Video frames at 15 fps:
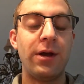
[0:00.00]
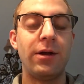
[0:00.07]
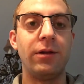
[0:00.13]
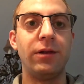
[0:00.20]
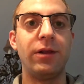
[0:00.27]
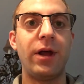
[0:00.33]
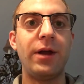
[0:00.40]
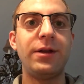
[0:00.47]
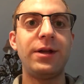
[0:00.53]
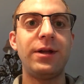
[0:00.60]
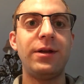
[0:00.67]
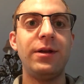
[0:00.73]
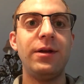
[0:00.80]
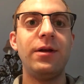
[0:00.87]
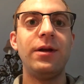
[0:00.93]

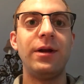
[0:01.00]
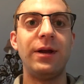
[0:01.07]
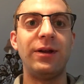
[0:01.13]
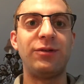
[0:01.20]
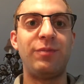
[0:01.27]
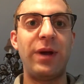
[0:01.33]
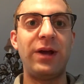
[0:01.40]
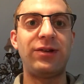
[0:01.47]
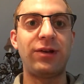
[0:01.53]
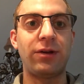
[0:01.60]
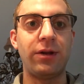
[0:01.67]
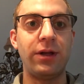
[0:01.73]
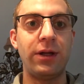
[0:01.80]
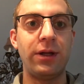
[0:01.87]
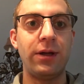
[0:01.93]
London is
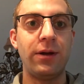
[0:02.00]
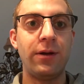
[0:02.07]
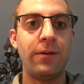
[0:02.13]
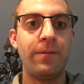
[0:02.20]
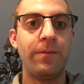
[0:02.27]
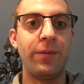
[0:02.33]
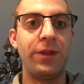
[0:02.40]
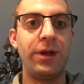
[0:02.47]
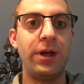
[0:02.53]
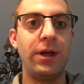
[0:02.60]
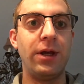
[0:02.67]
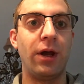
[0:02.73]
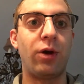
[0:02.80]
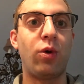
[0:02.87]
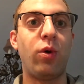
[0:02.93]
basically
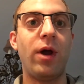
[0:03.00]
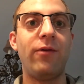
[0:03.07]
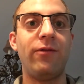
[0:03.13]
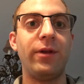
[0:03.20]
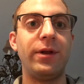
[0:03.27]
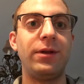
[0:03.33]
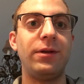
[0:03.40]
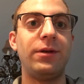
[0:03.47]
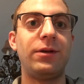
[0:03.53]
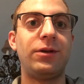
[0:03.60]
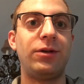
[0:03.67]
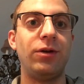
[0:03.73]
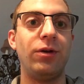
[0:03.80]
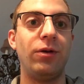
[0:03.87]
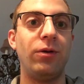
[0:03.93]
the equivalent
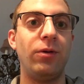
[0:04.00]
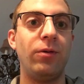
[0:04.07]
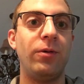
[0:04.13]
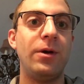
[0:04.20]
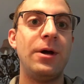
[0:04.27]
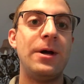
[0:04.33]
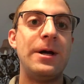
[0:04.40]
to